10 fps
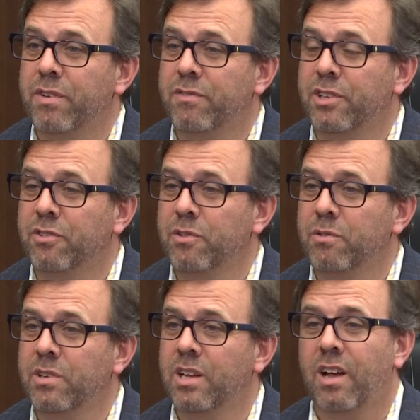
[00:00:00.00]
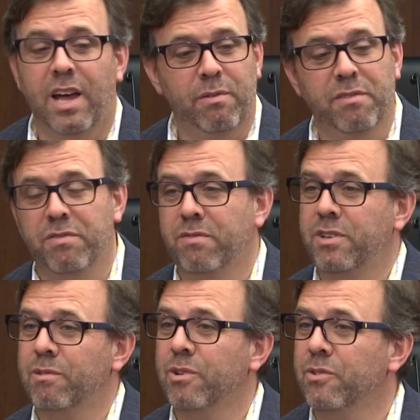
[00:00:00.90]
fifty-two. Highway
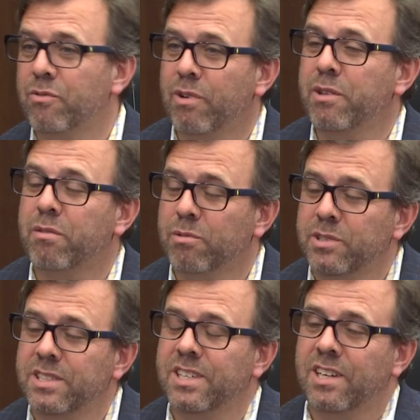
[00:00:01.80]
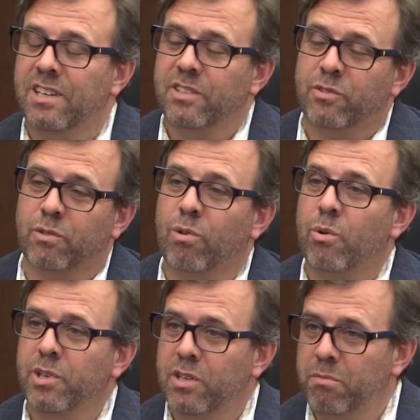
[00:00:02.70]
fifty runs right through it. It's a
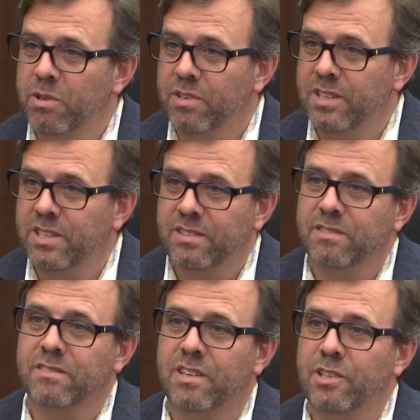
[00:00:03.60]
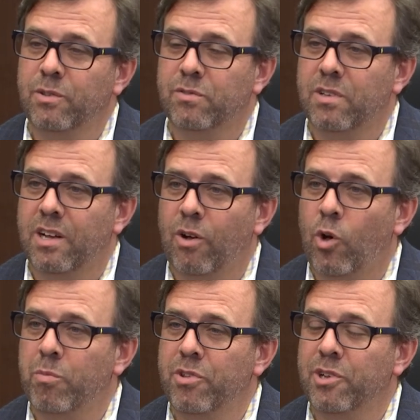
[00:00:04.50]
growing community, uh, used, uh,
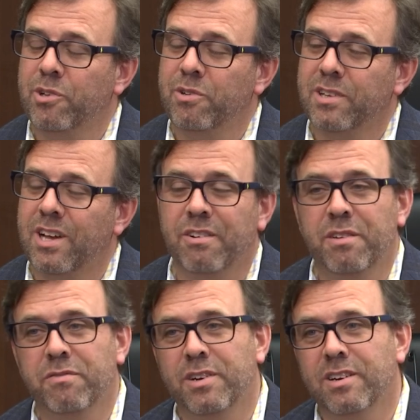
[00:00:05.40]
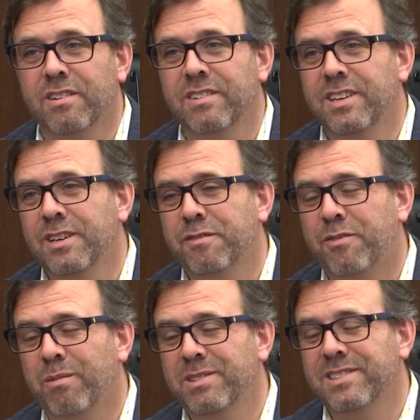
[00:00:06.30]
home of the Dakota County Fair,
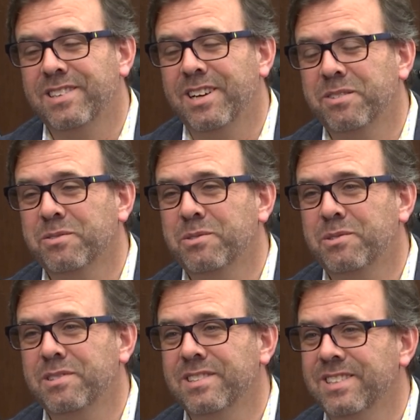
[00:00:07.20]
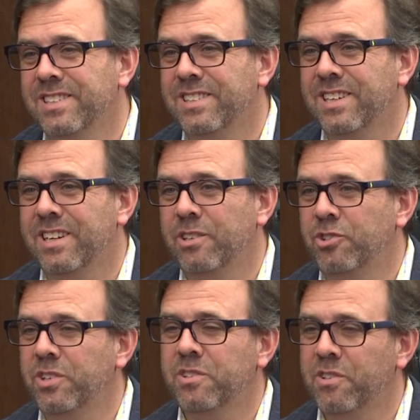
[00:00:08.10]
Farmington High School, and uh,
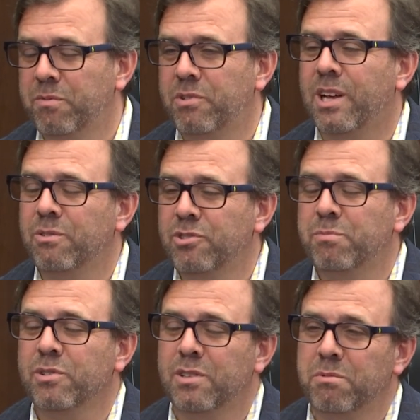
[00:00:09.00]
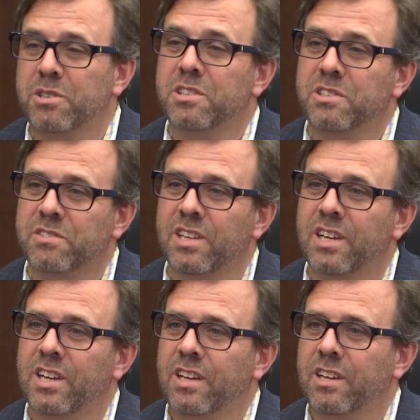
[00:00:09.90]
adjacent to some townships and communities.
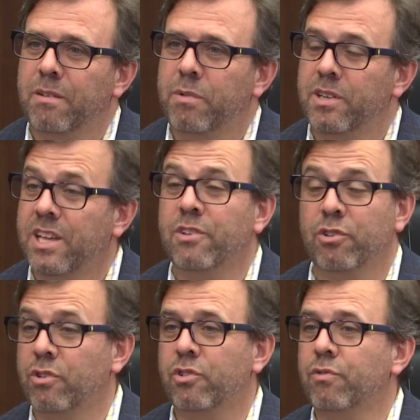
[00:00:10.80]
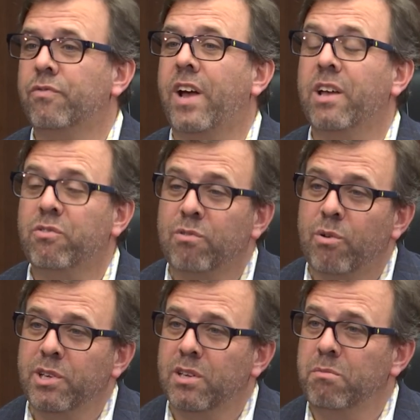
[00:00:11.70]
Uh, but again, it's a, it's a
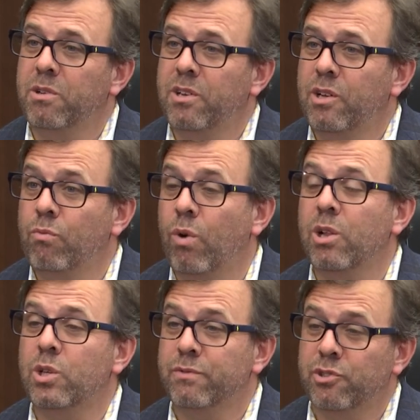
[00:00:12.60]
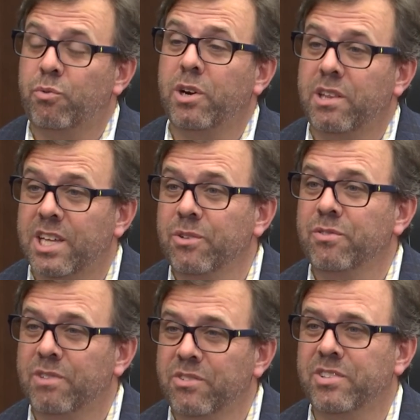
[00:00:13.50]
fast-growing community, well over twenty
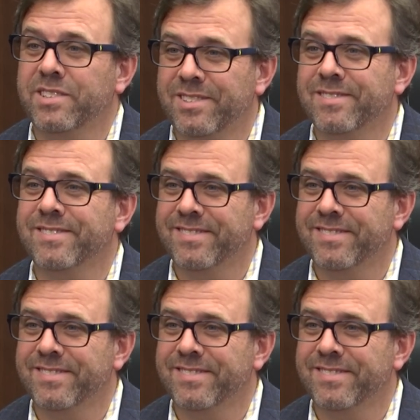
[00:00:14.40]
thousand residents.